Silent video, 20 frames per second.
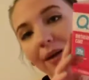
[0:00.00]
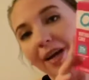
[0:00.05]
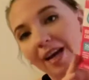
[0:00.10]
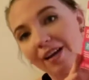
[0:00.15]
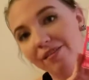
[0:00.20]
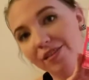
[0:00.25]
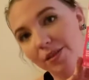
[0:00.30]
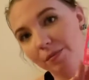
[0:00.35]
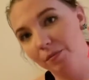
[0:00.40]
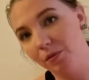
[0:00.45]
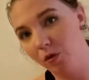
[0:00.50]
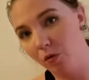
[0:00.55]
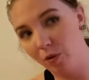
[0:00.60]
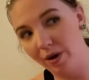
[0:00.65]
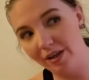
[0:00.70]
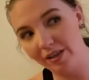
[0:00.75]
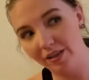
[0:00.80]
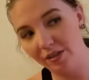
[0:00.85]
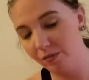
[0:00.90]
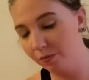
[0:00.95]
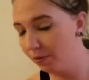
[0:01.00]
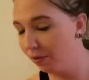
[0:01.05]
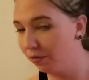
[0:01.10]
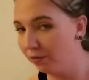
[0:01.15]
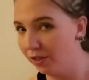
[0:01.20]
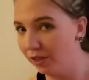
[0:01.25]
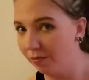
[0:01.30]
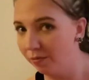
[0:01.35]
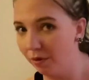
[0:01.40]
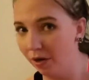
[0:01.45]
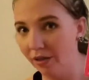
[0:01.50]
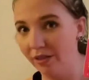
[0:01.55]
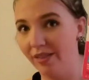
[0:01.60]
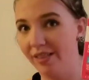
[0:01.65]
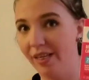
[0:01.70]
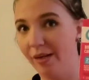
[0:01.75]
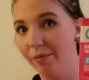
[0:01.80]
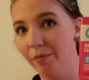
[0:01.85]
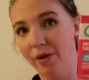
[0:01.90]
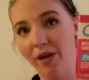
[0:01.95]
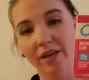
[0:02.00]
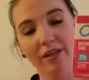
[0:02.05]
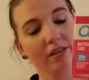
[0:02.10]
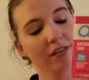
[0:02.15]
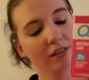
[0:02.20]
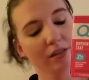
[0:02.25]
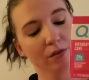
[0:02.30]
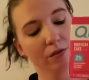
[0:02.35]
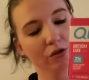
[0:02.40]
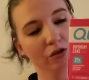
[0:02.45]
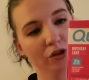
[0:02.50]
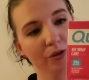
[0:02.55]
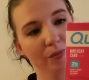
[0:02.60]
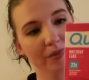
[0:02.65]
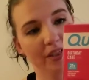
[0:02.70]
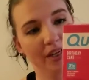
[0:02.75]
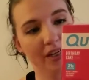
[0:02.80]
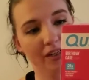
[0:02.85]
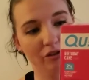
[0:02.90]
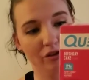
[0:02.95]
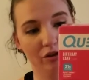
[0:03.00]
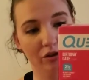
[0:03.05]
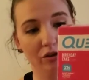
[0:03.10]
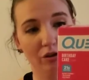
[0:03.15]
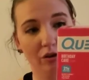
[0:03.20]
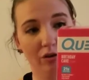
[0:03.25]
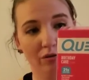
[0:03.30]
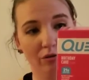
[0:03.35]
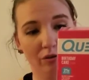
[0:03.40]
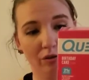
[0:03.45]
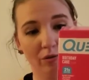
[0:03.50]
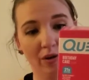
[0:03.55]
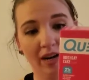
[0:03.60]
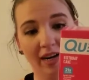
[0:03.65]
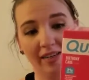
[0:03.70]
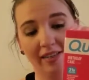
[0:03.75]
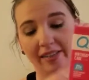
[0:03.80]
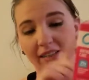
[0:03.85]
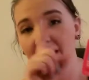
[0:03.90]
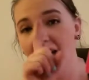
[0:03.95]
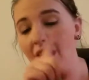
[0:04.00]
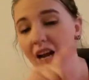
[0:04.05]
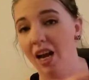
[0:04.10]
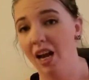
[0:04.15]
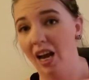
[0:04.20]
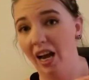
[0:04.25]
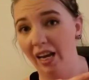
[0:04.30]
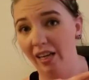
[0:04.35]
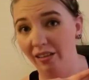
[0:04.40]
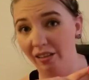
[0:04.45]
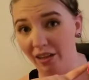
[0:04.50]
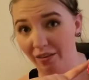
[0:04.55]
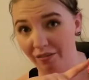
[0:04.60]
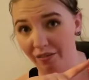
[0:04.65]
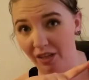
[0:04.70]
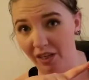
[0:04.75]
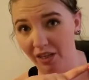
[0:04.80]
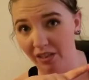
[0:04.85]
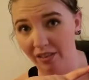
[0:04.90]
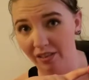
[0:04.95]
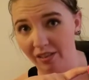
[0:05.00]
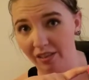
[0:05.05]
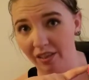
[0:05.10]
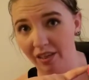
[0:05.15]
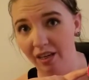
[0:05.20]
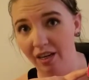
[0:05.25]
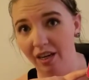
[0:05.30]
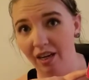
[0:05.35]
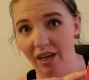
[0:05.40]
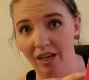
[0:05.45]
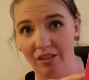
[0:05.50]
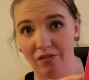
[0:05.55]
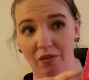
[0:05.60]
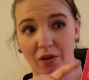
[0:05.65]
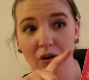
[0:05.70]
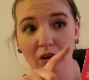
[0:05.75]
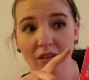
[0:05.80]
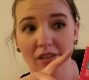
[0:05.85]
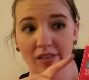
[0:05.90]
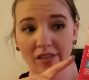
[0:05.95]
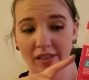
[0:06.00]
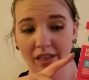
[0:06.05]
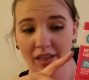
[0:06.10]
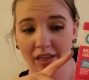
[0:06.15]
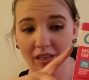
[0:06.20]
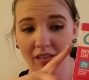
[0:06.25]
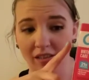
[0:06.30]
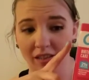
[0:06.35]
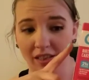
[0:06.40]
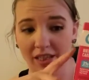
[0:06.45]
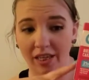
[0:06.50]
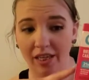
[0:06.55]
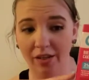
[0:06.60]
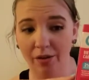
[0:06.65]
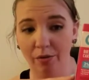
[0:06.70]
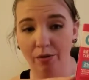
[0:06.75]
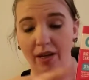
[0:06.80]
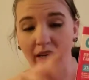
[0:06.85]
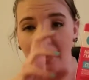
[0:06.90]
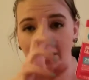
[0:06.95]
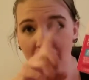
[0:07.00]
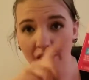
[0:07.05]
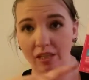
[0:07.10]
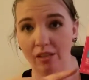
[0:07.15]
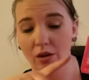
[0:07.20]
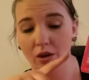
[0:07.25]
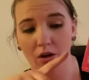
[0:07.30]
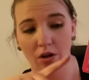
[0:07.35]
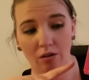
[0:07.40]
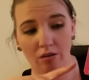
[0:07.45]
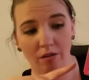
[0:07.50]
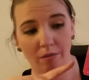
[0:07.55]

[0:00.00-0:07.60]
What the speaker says: we have some Quest protein bars, same brand as those chips I just showed you guys. I love these. As far as sticking to keto, like, these are